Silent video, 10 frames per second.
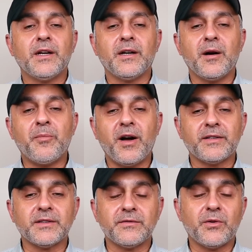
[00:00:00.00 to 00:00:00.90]
a
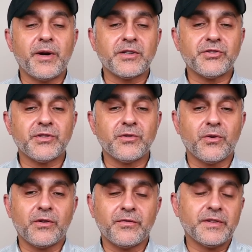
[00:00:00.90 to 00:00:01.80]
positive direction
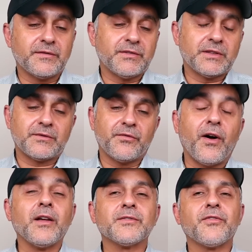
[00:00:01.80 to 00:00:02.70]
or if it just
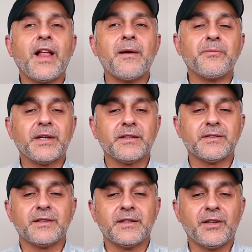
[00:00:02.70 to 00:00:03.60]
falls flat
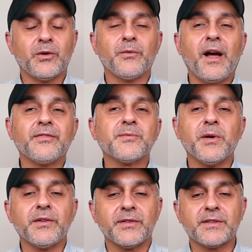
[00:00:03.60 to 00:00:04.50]
because it, you know I've
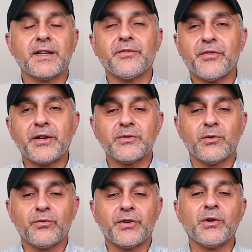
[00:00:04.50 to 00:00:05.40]
smelled this kind of fragrance
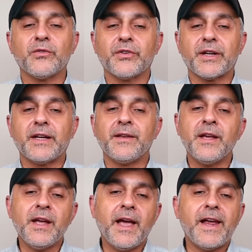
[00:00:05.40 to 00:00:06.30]
over and over again.
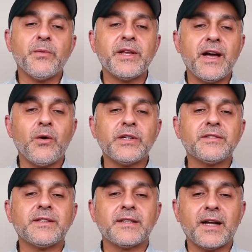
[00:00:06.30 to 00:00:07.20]
Anyway, that one
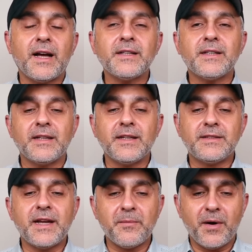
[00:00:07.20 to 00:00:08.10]
is Cedrat de
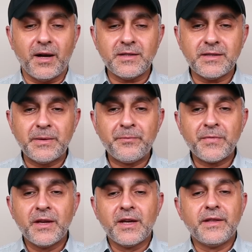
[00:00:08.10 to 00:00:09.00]
Diamante.
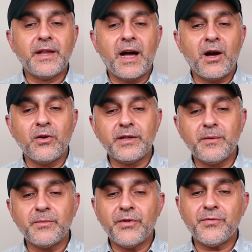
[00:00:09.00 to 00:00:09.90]
Now,
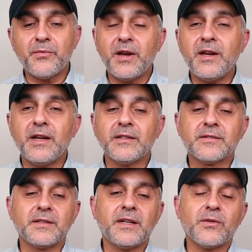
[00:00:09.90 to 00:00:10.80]
number three
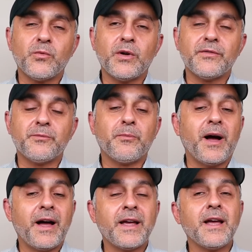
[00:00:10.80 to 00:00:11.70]
is another one
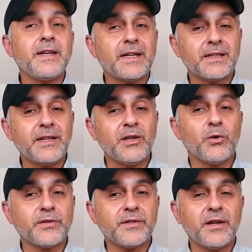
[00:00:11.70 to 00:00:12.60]
by Nathalie
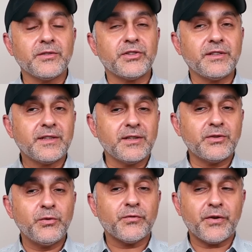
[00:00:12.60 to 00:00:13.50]
Lorson. She's done two